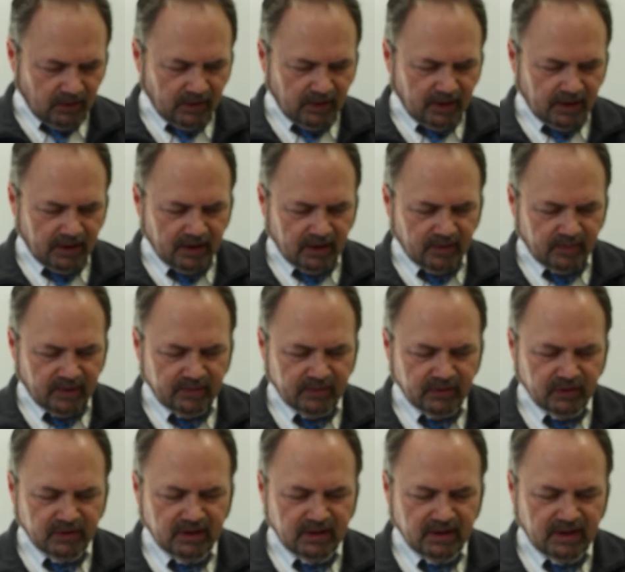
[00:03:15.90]
I'm
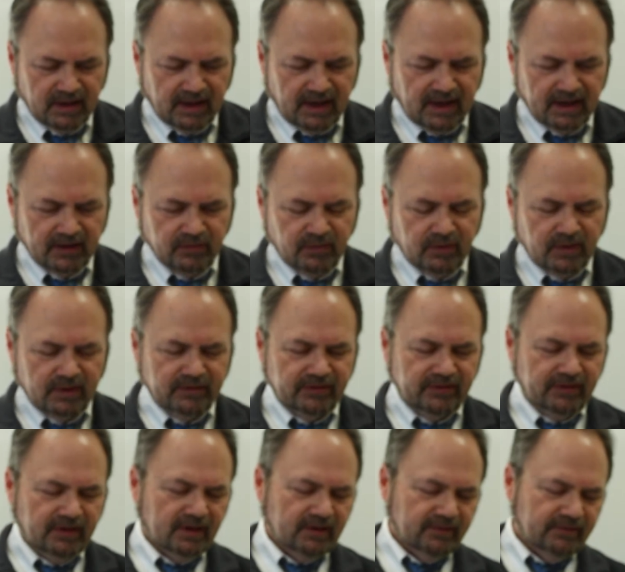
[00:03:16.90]
looking at Act 1,
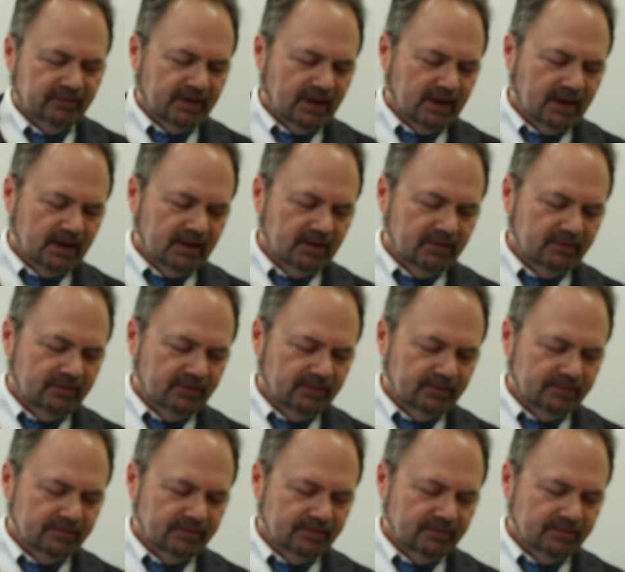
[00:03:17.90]
Scene 5.